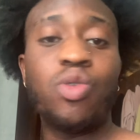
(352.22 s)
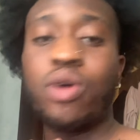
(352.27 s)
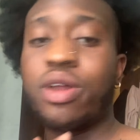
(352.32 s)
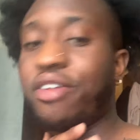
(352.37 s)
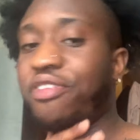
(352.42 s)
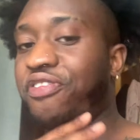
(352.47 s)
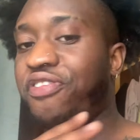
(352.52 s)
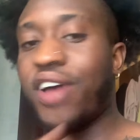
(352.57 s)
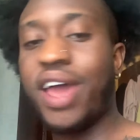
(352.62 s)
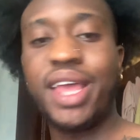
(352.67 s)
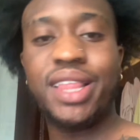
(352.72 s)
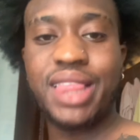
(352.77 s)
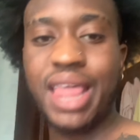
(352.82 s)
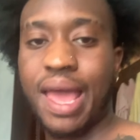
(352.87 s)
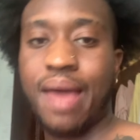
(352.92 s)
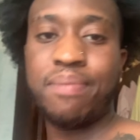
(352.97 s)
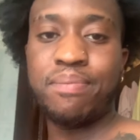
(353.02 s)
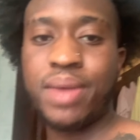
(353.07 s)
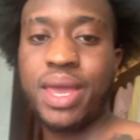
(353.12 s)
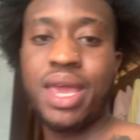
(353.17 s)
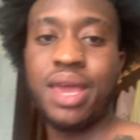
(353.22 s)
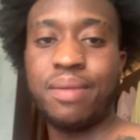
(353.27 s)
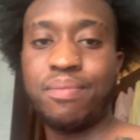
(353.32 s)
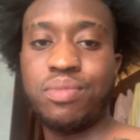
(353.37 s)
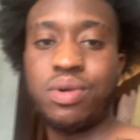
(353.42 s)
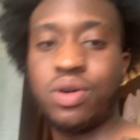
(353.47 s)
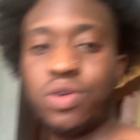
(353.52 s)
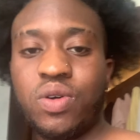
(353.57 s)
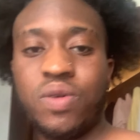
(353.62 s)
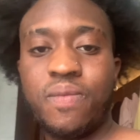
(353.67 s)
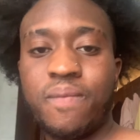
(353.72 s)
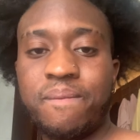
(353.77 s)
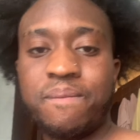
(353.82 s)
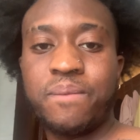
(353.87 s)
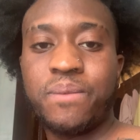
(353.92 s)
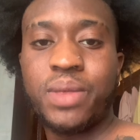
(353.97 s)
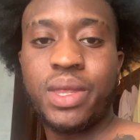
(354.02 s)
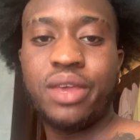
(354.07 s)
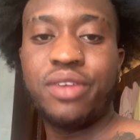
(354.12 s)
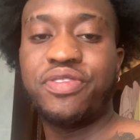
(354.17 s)
wanna fight that man, bro.
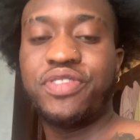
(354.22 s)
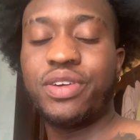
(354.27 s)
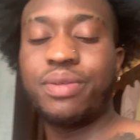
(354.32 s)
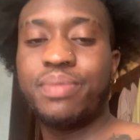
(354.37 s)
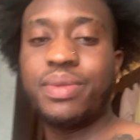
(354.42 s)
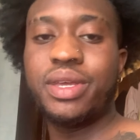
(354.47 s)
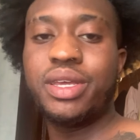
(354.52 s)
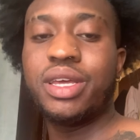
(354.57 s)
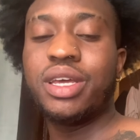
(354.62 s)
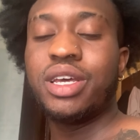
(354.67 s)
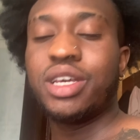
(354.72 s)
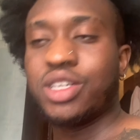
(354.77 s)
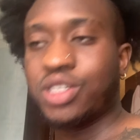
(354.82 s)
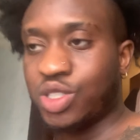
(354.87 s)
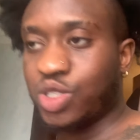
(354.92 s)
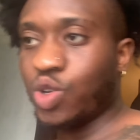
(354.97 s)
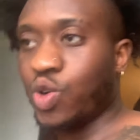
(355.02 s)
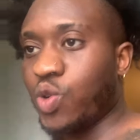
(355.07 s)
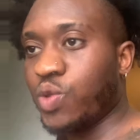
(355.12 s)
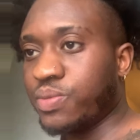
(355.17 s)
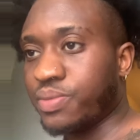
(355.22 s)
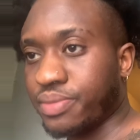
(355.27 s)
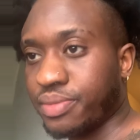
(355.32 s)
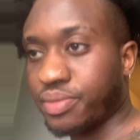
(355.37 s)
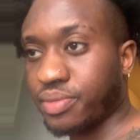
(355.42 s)
You feel me? So